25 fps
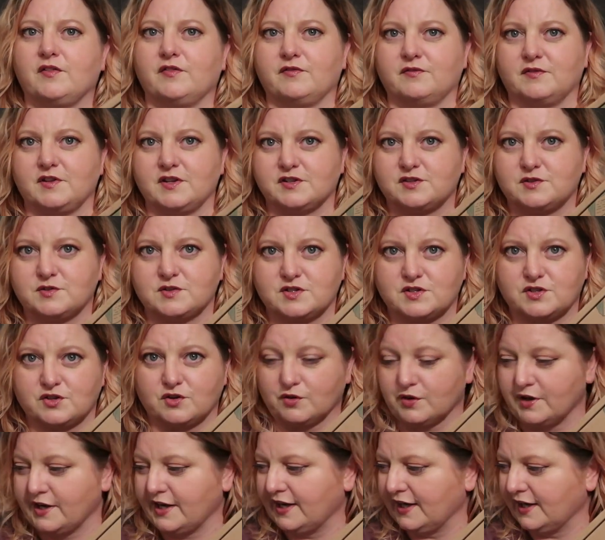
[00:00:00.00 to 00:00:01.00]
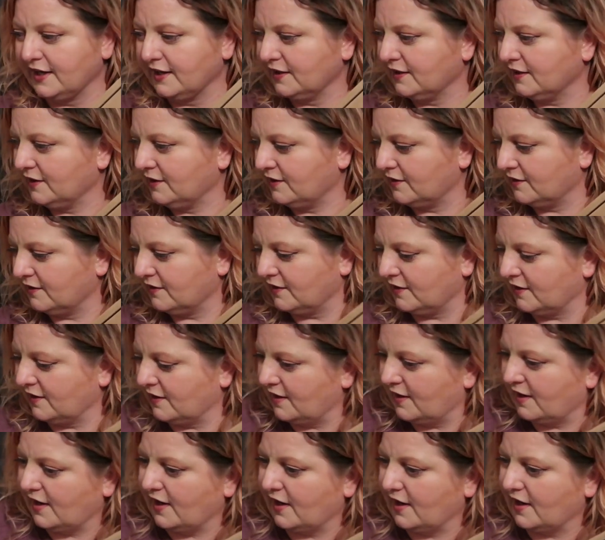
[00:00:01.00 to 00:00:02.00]
this one's green
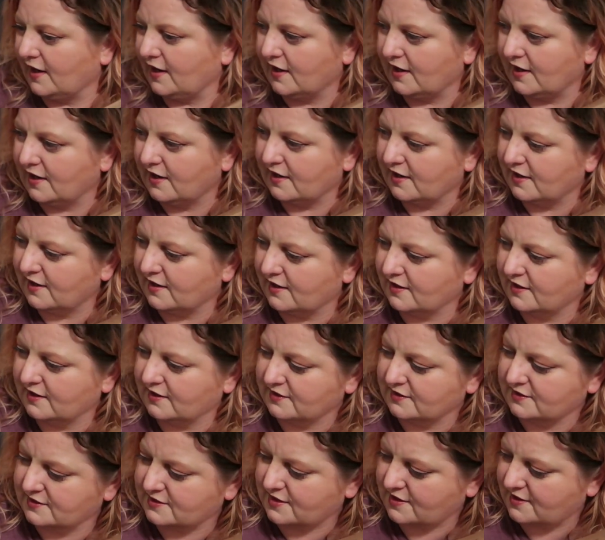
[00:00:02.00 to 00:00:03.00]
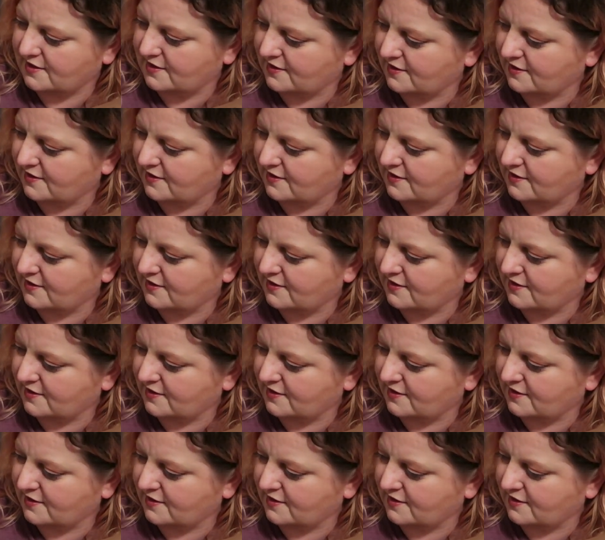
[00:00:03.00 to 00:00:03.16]
and